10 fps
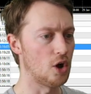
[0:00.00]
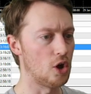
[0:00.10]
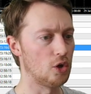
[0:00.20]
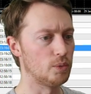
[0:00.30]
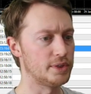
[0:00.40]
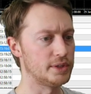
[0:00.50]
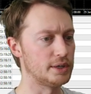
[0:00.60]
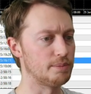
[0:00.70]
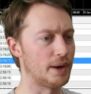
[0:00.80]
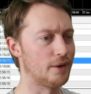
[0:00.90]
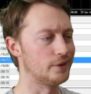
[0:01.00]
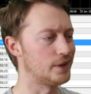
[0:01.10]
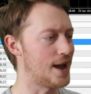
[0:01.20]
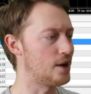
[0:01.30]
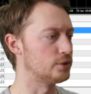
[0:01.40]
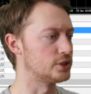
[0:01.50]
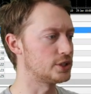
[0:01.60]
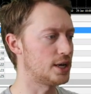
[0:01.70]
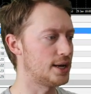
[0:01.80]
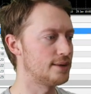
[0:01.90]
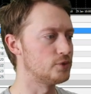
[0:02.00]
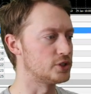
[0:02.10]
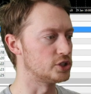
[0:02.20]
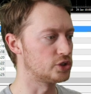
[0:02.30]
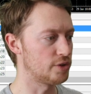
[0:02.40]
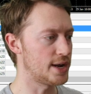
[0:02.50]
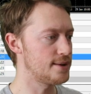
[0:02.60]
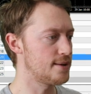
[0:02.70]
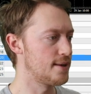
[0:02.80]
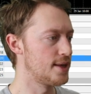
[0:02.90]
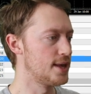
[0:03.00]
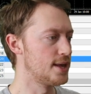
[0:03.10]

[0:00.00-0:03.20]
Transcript: all within about an hour's time, which is great.